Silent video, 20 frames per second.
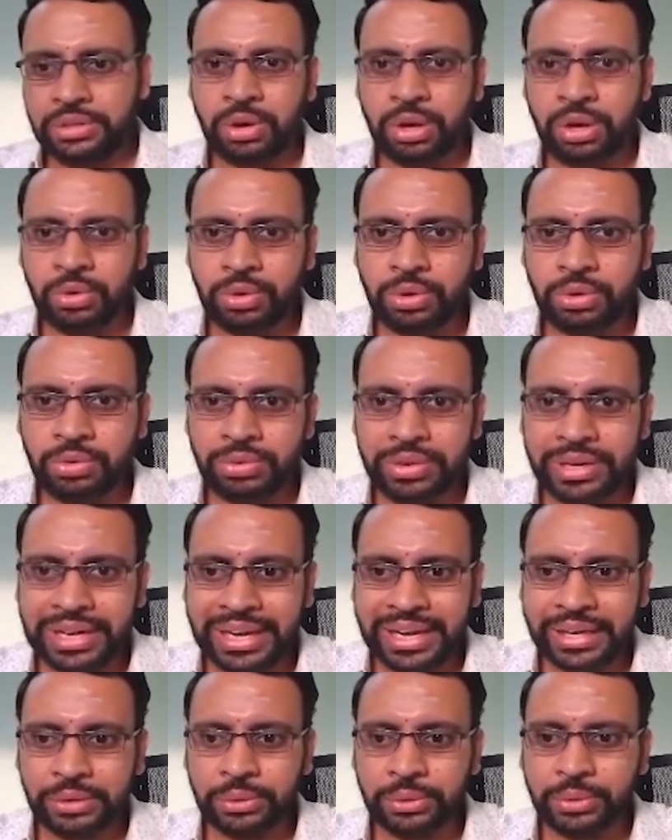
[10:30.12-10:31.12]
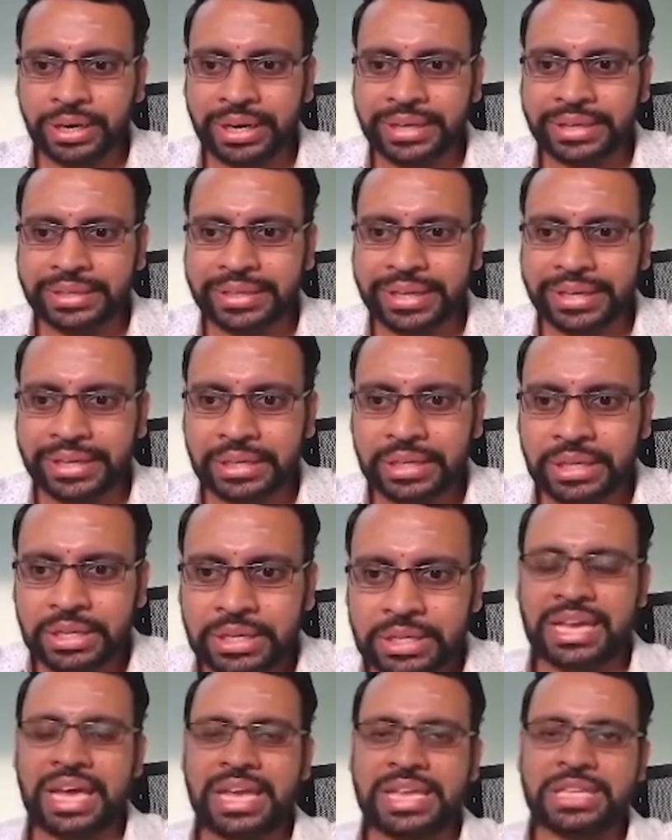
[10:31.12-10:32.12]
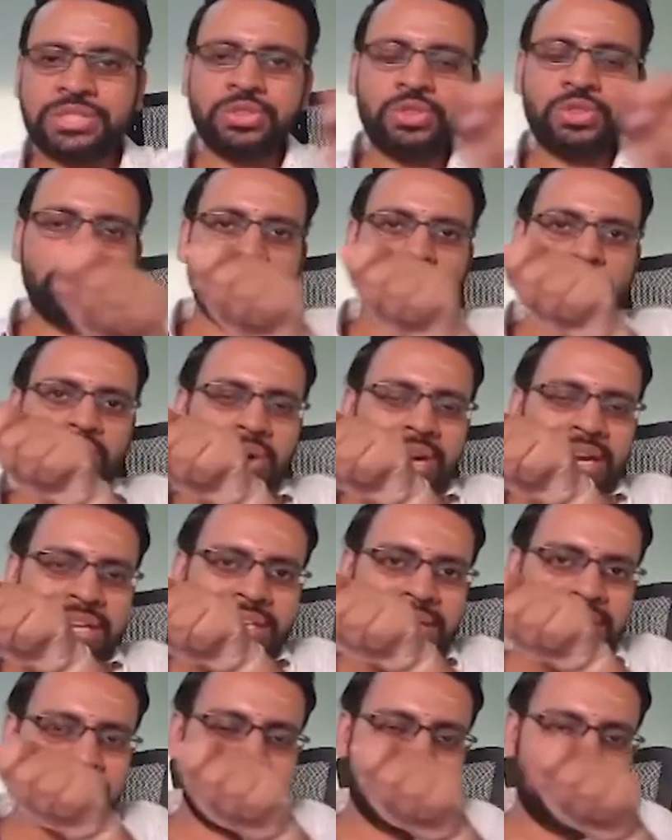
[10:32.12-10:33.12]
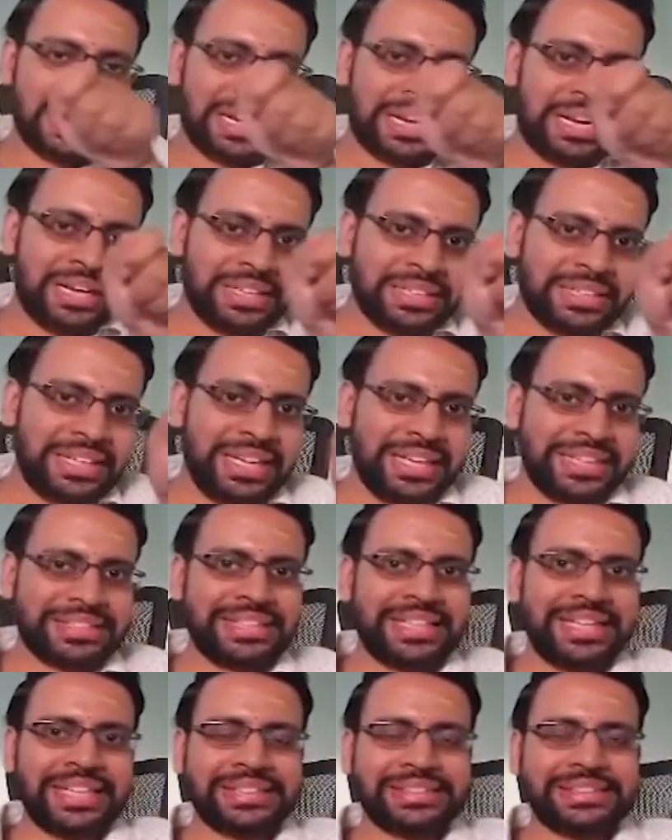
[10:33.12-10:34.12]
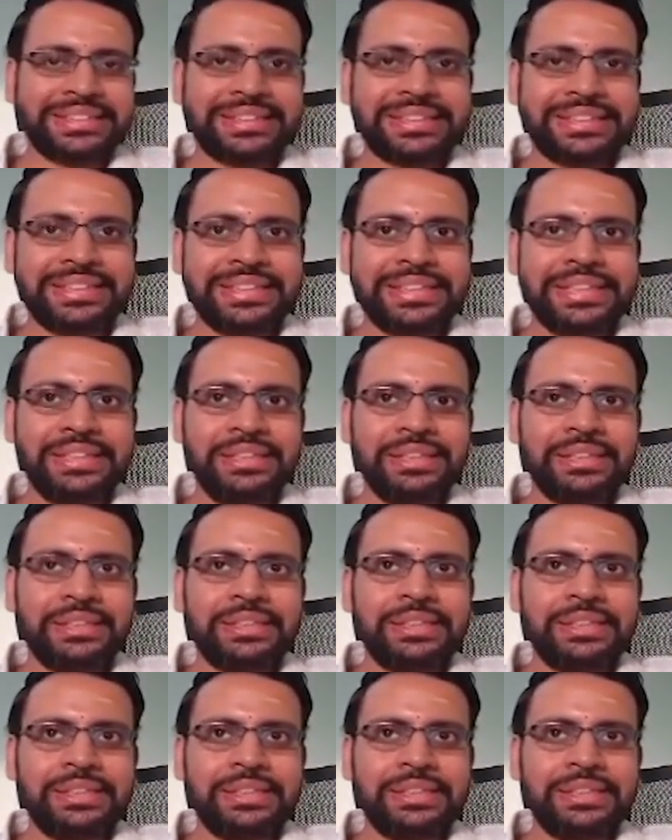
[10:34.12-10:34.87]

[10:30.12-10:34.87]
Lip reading: how would we like to write that? As you move on along the x-axis here,